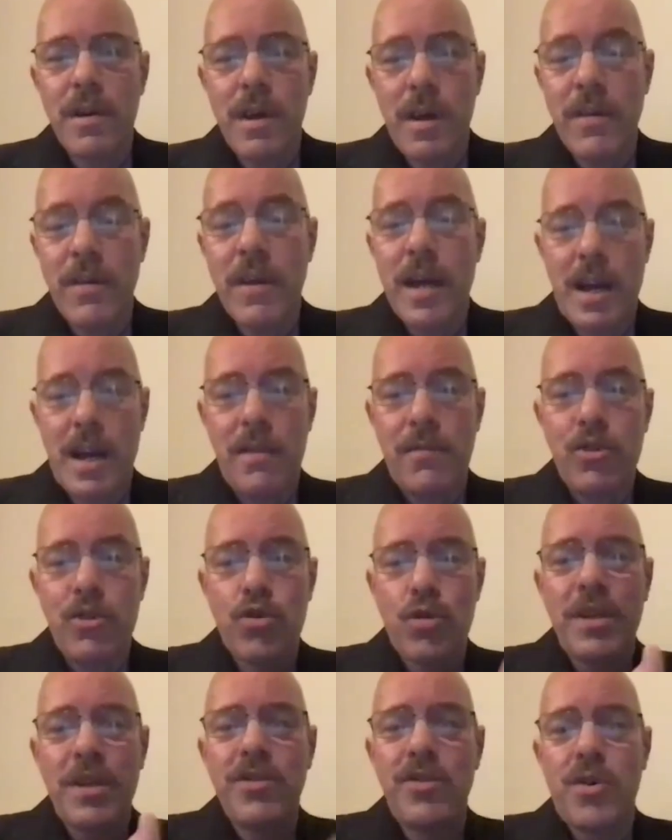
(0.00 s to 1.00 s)
kind of
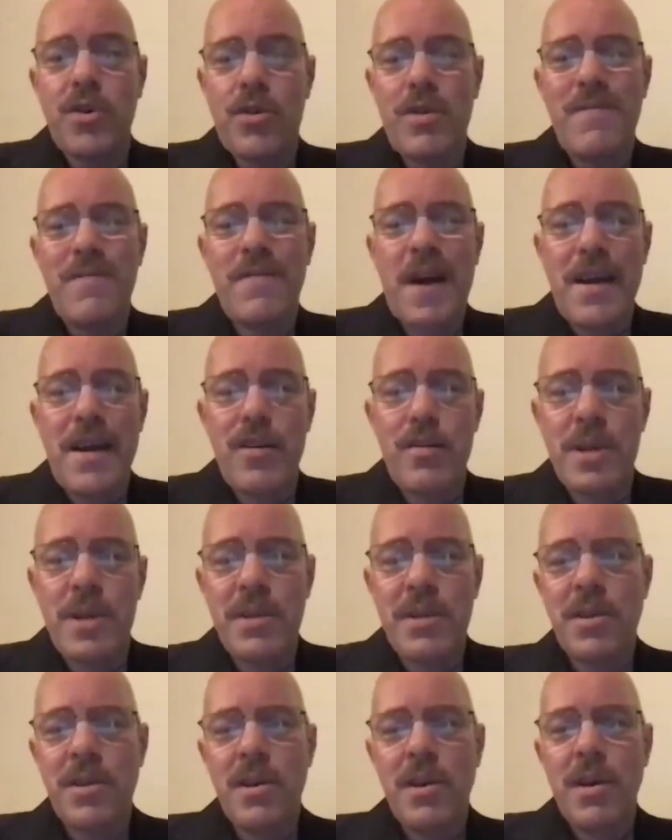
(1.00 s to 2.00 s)
trickster
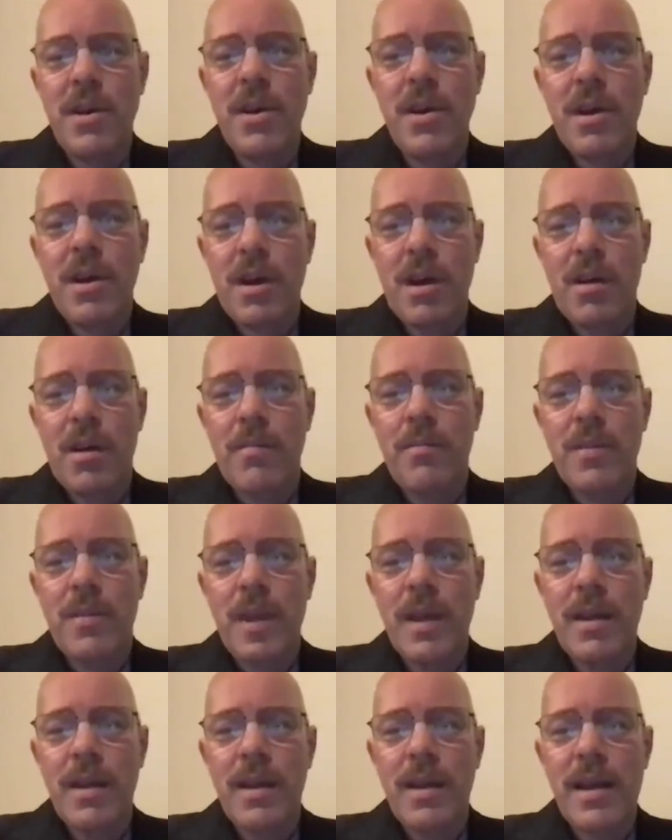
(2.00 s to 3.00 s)
environment.
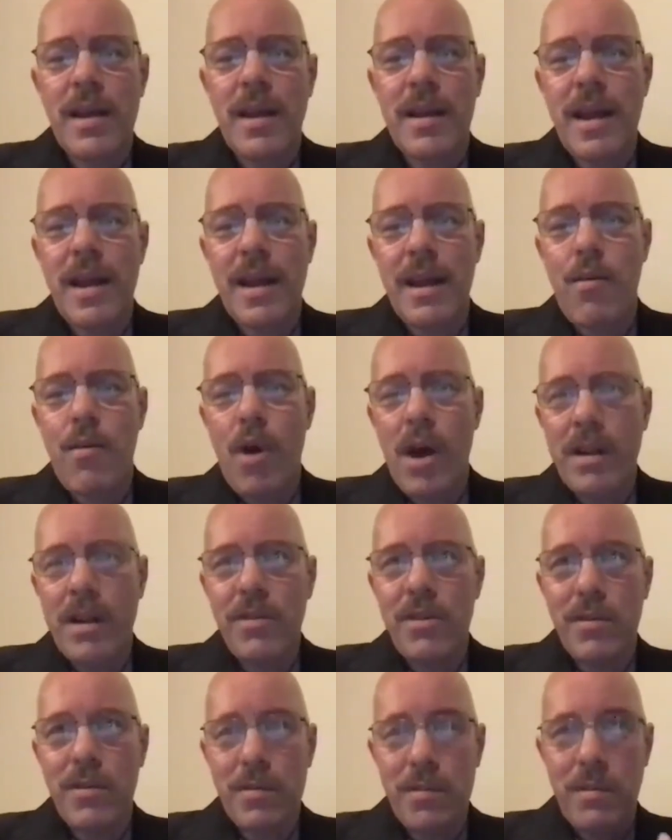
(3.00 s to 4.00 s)
And I want
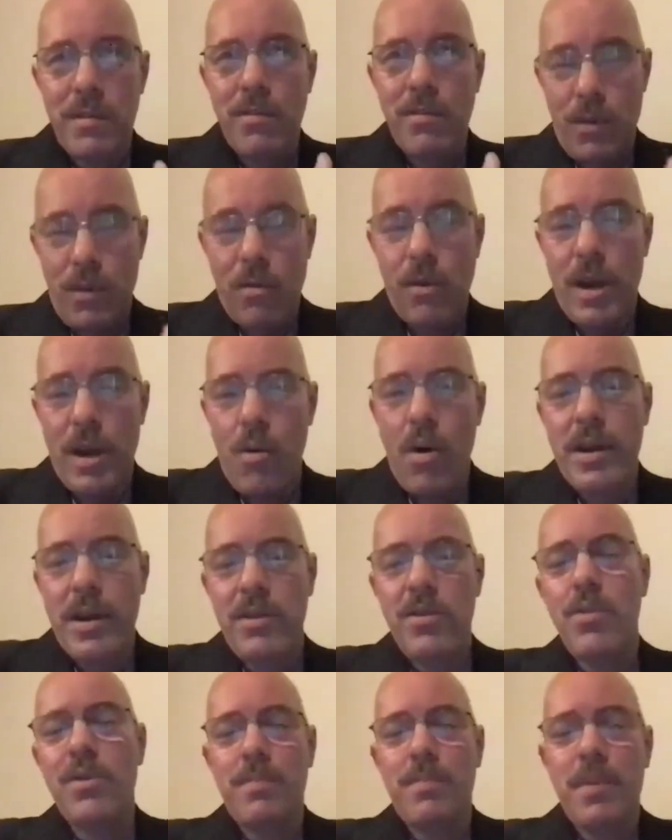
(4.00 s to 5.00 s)
to, what I want
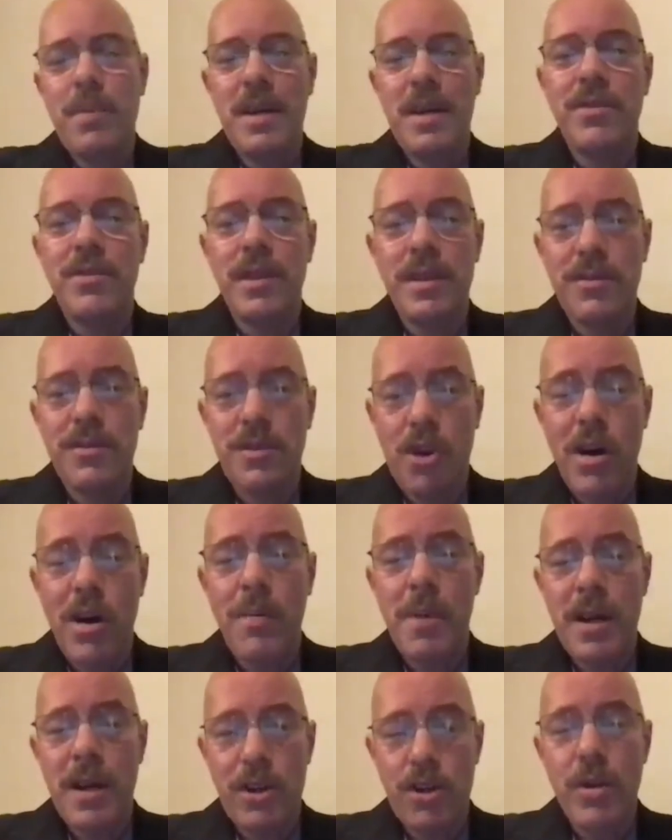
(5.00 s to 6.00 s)
to do is talk
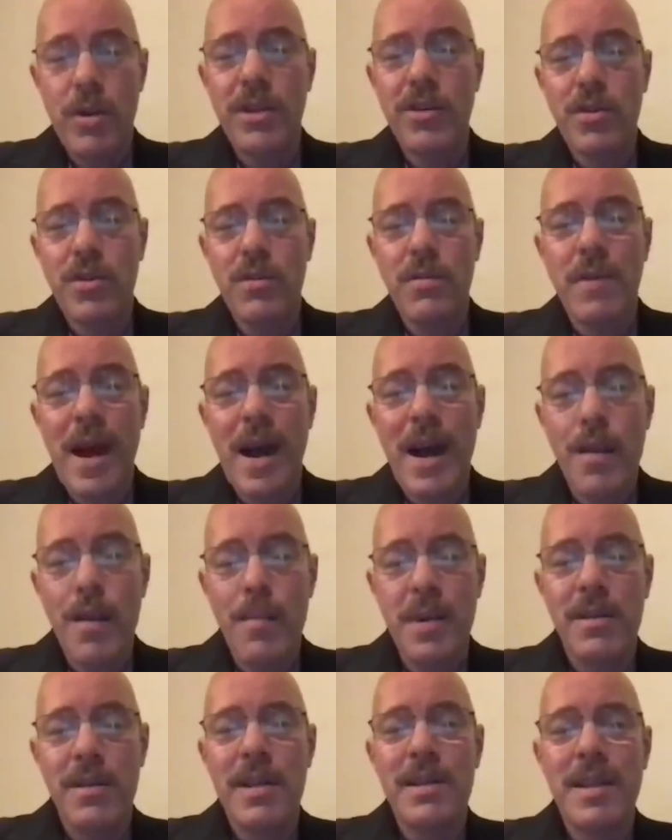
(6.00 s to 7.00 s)
about a trickster
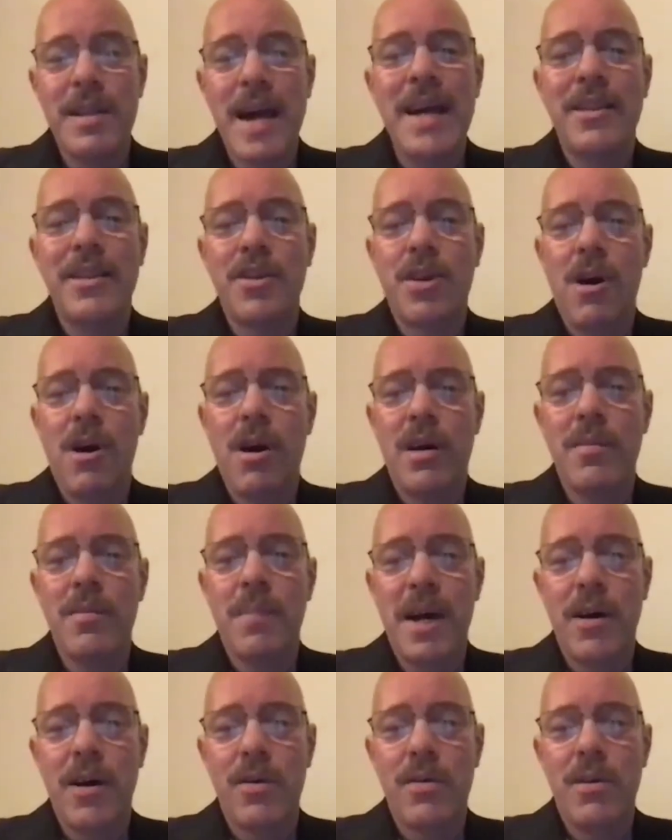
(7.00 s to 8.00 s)
environment and not talk
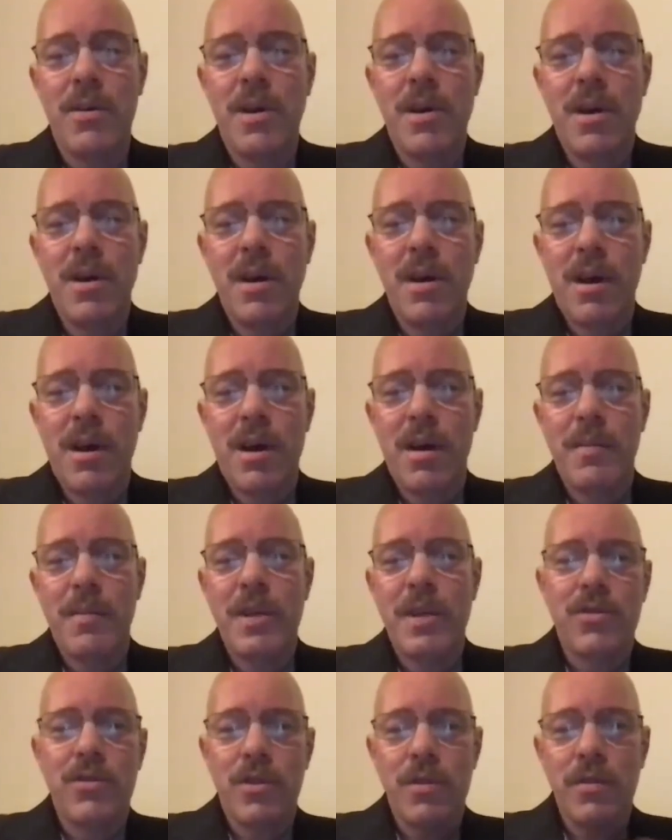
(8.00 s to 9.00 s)
about,
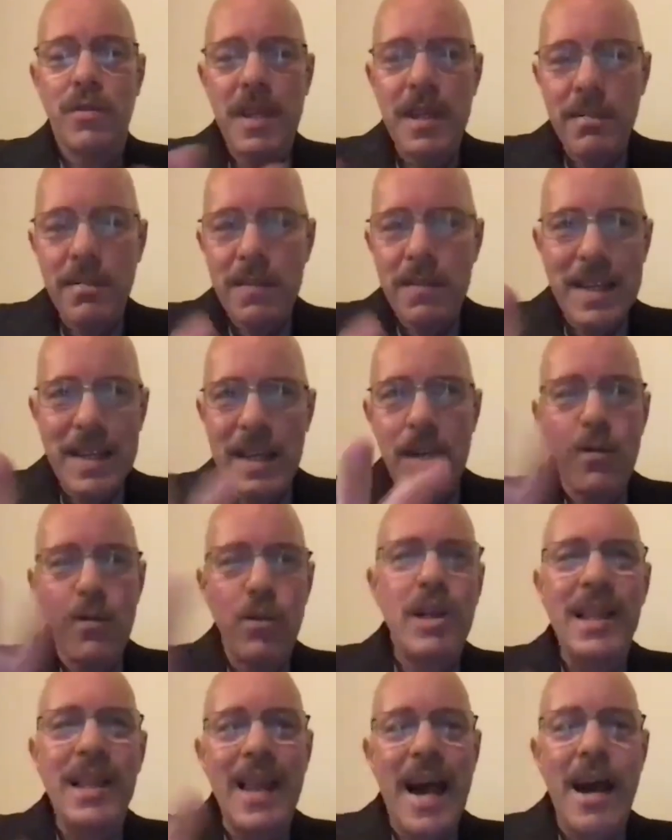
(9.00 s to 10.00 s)
sort of
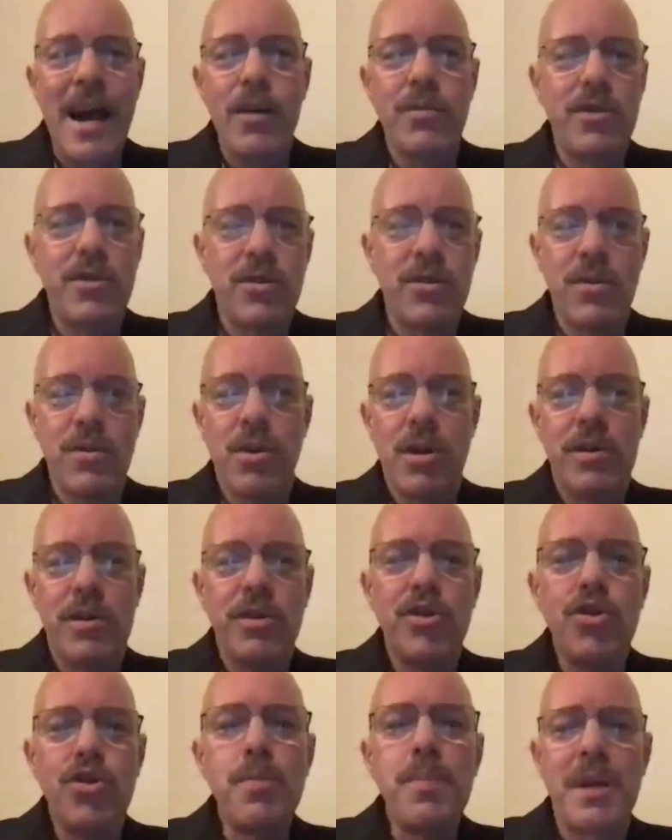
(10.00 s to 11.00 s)
evil clowns who are
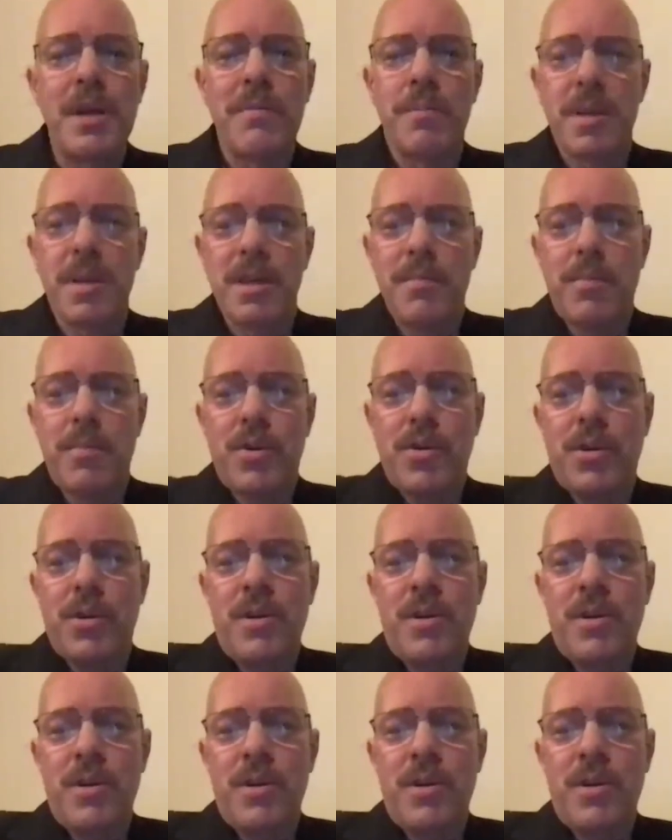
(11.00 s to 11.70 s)
duping people.